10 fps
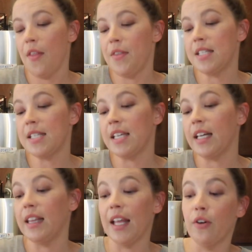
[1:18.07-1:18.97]
This is
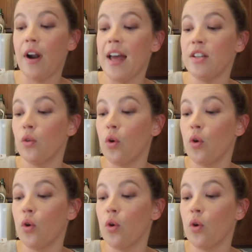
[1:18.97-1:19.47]
the Le Grand